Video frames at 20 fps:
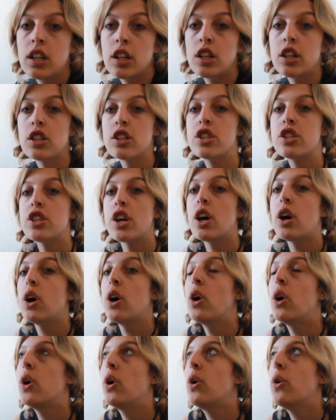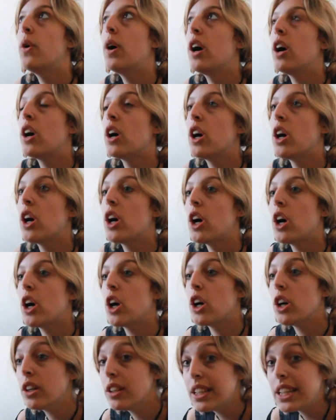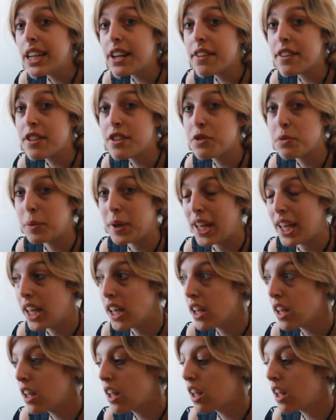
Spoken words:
So earlier this week,